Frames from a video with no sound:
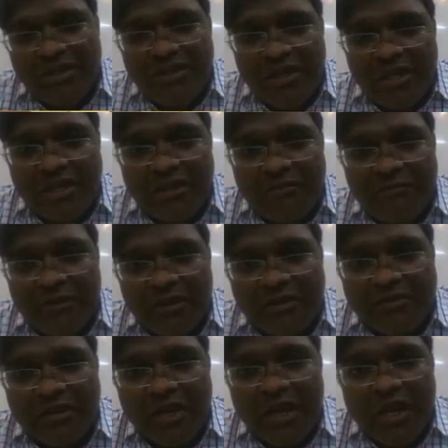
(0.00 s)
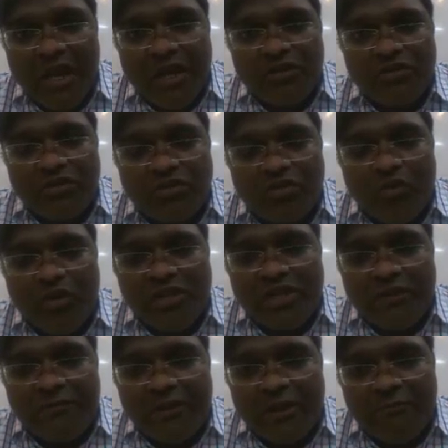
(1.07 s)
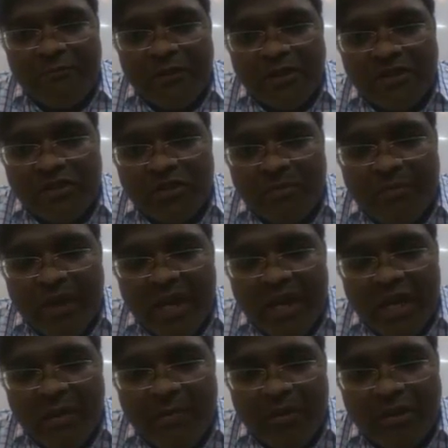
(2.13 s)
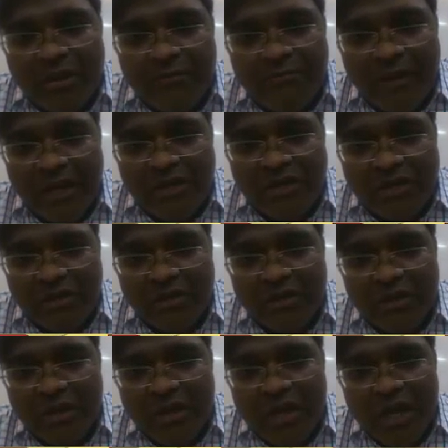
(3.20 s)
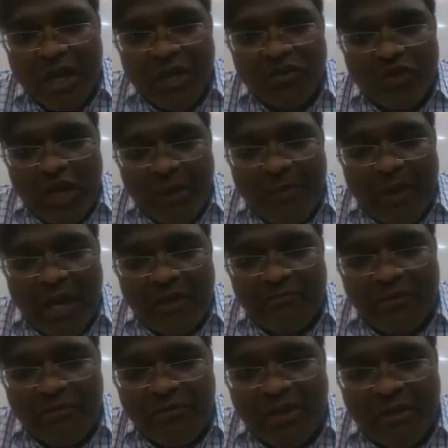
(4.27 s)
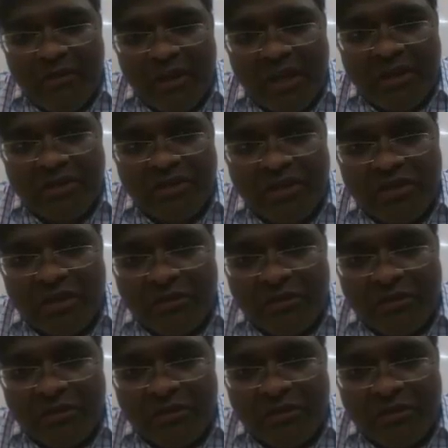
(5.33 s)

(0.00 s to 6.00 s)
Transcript: ray number 2 is getting reflected from rarer to denser interface, so 2 will suffer a phase change of pi